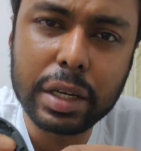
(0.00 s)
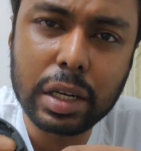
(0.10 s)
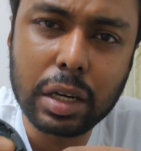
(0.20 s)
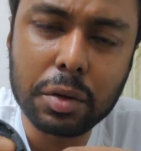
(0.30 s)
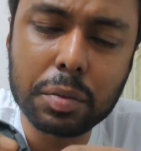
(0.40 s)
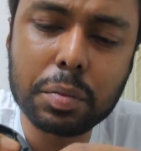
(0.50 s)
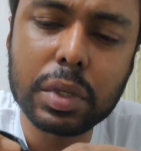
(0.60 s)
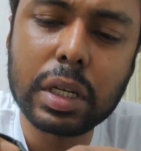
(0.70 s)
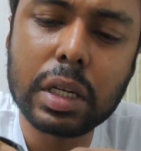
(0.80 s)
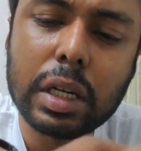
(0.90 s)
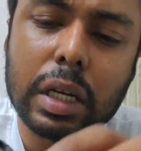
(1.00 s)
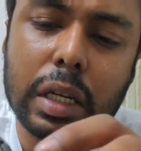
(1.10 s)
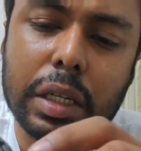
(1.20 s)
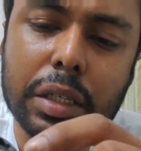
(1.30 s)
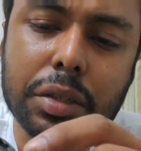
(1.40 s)
but then neither is
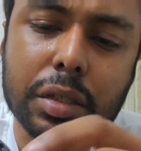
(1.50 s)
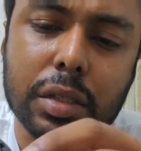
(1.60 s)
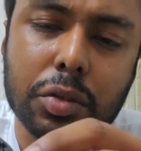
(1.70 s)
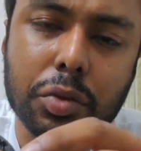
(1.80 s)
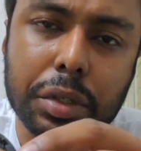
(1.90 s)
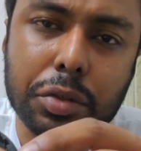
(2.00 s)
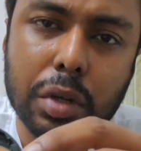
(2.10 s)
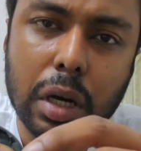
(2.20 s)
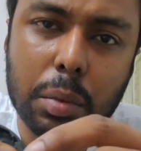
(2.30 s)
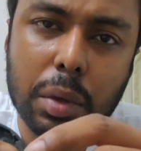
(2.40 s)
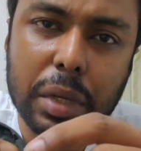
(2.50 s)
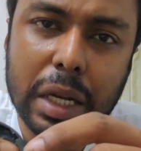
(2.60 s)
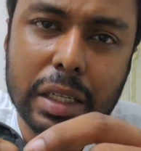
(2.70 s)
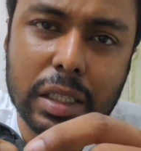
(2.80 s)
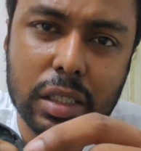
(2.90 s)
it going to come up like this
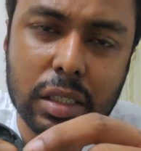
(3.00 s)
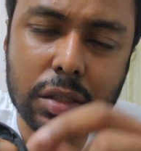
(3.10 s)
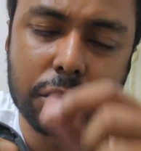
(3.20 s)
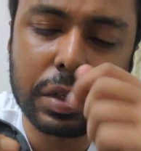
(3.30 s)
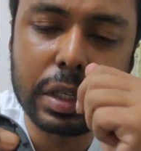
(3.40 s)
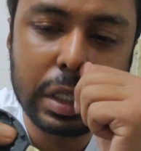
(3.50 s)
very easily.